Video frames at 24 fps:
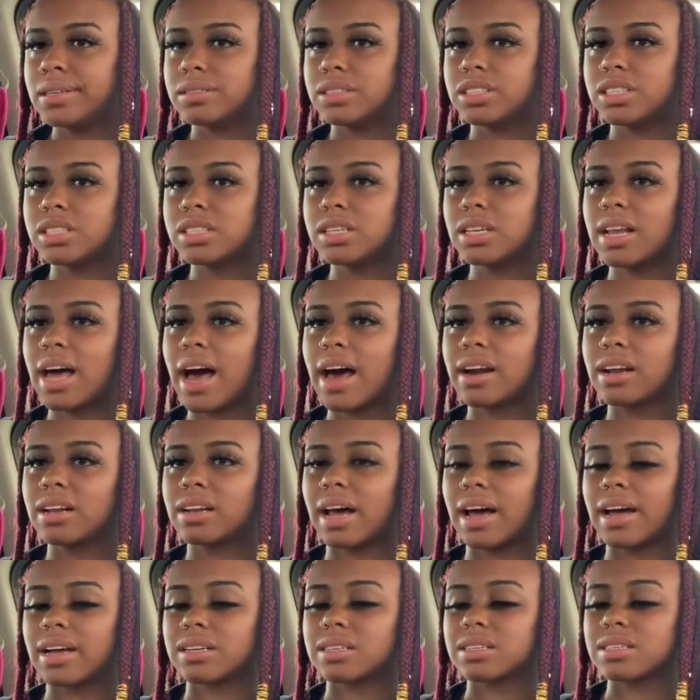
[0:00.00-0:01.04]
just a lot of
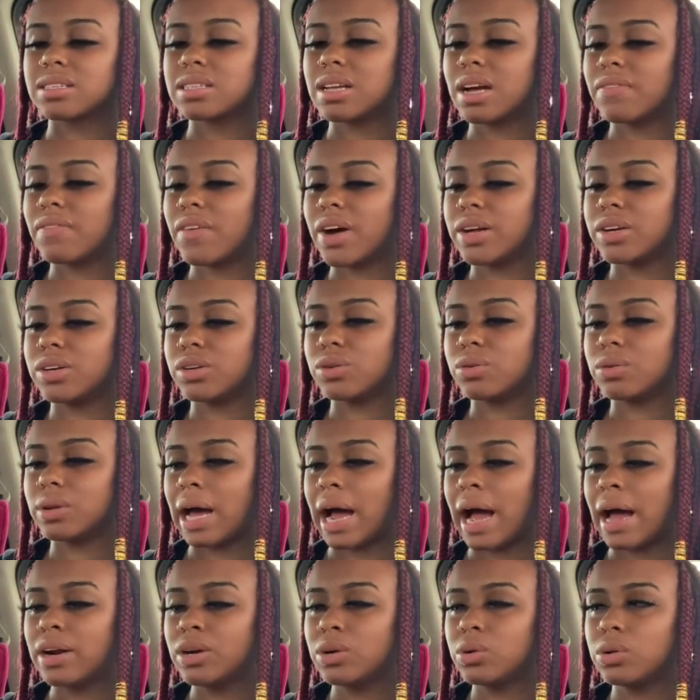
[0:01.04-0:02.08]
like stuff I do.
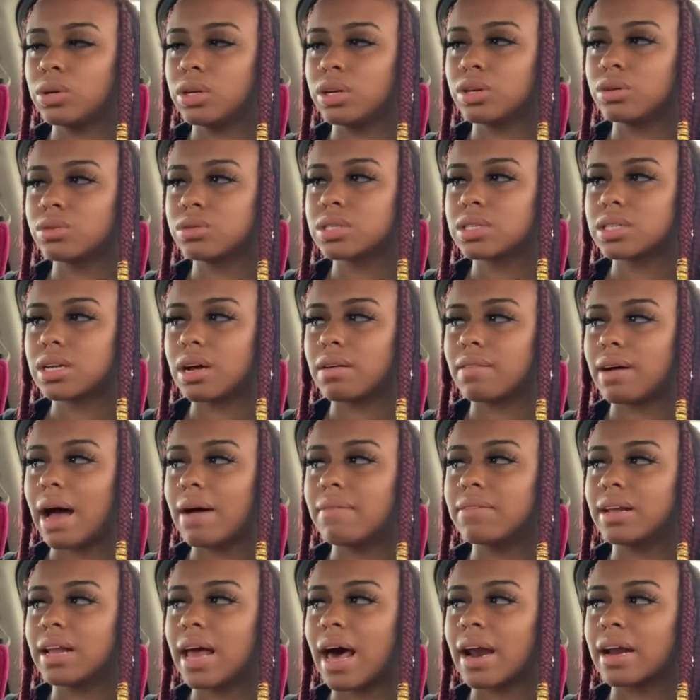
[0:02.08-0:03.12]
Like I do little stuff. I
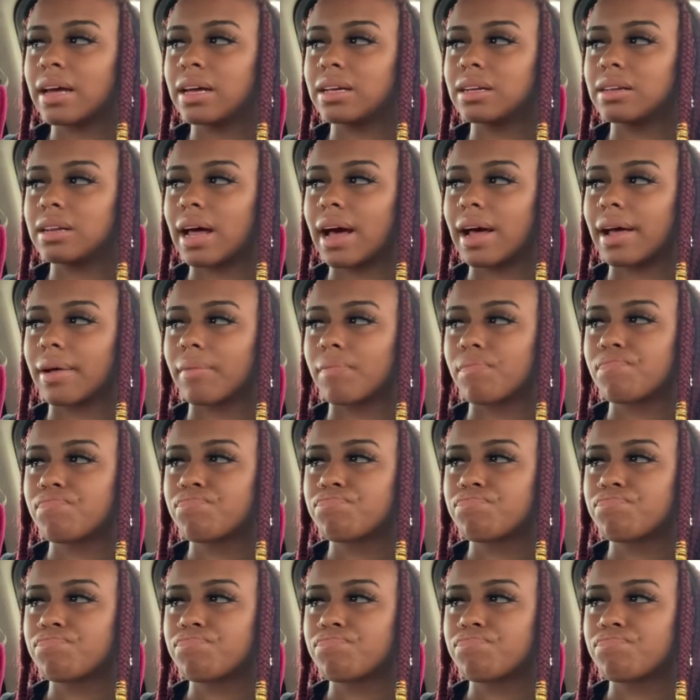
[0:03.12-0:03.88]
have a lot of like